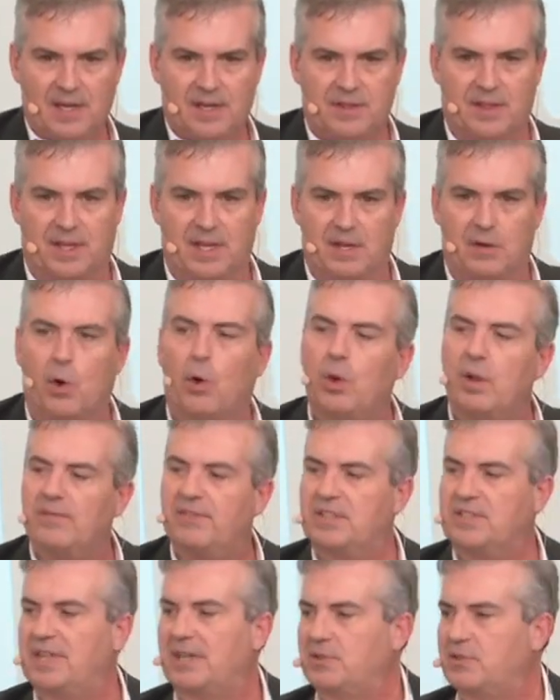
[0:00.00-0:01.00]
The goal of
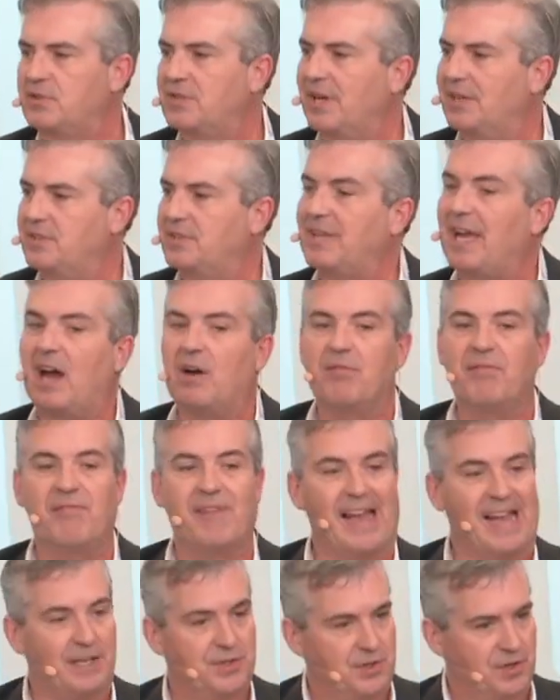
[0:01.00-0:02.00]
this exercise is how
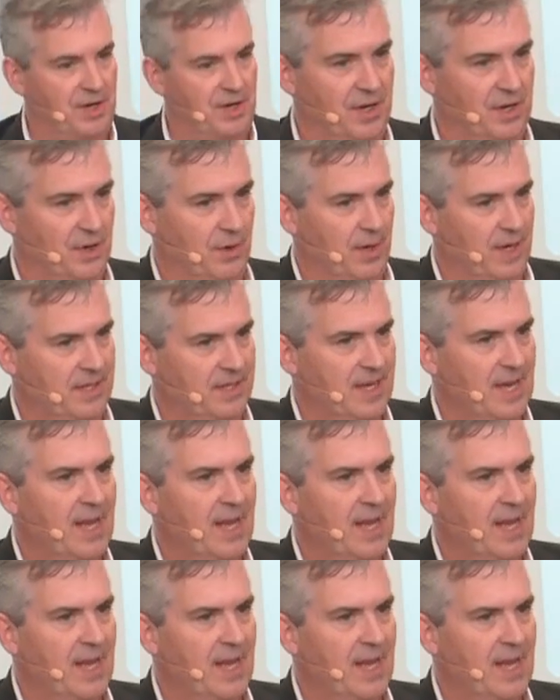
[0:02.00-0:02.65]
fast you can it.